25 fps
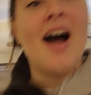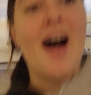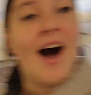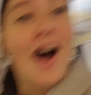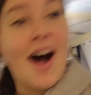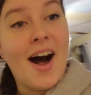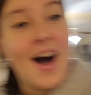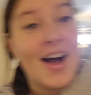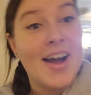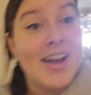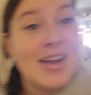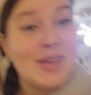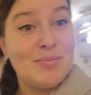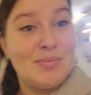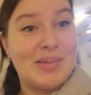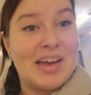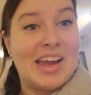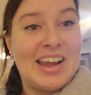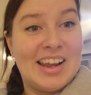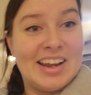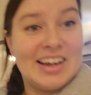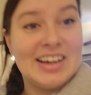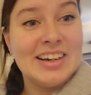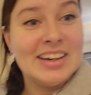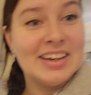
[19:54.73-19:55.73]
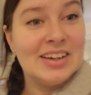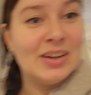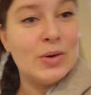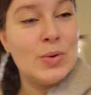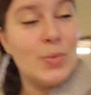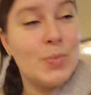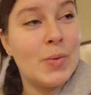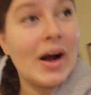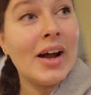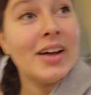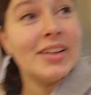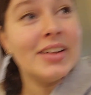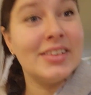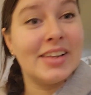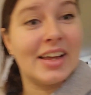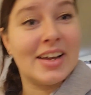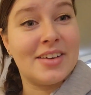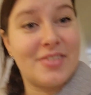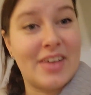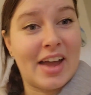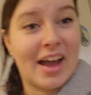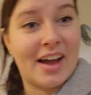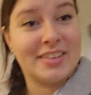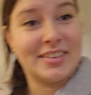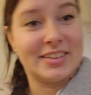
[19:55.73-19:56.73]
I made
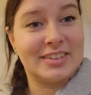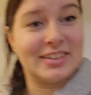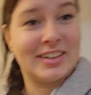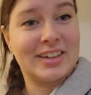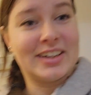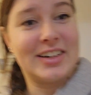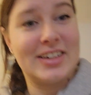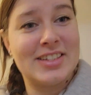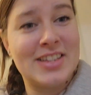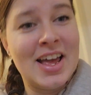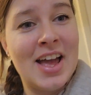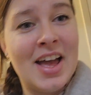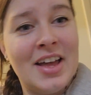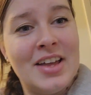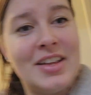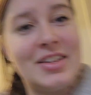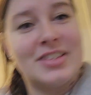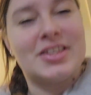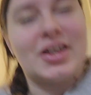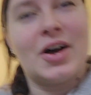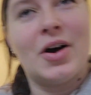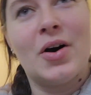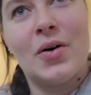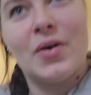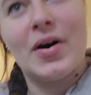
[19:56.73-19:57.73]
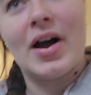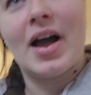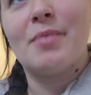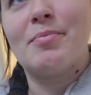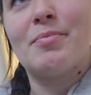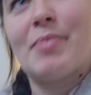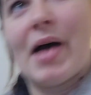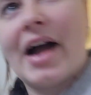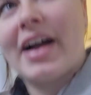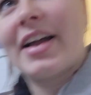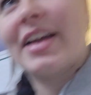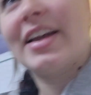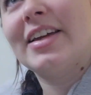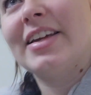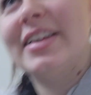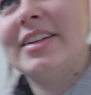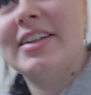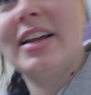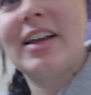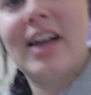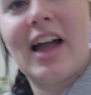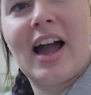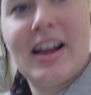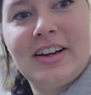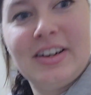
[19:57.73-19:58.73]
wildlife calendars. So back
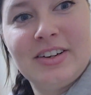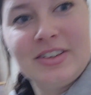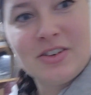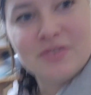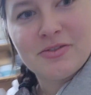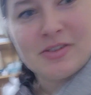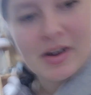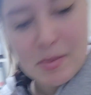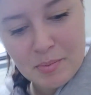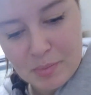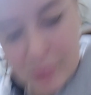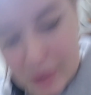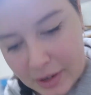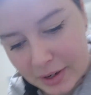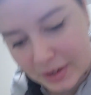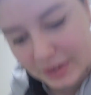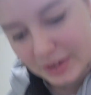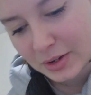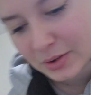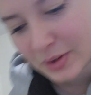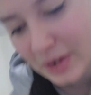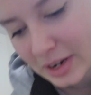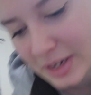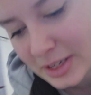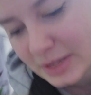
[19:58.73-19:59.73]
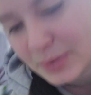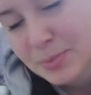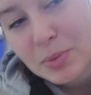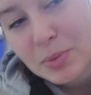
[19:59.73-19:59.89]
in kind of November, you guys